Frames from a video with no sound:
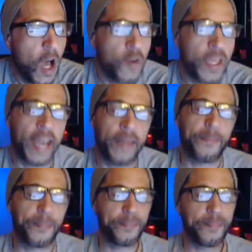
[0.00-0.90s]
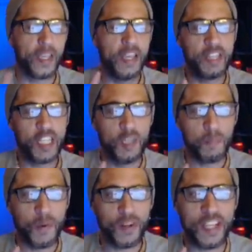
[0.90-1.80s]
Okay, if she's
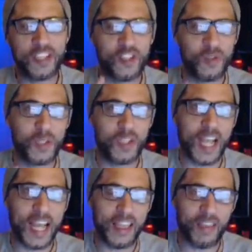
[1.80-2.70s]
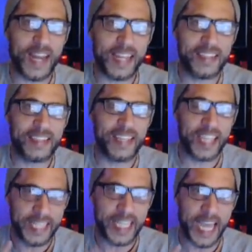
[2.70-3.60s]
putting suicide threats
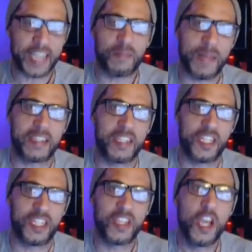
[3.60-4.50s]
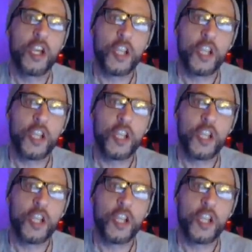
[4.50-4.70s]
in text messages,